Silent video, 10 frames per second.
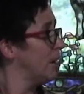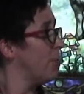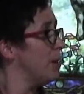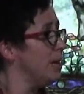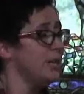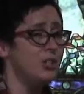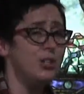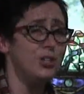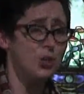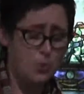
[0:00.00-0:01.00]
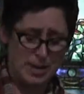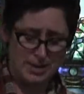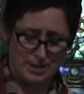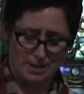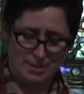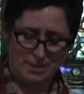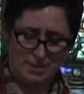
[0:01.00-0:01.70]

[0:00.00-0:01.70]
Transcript: And we need you to do it.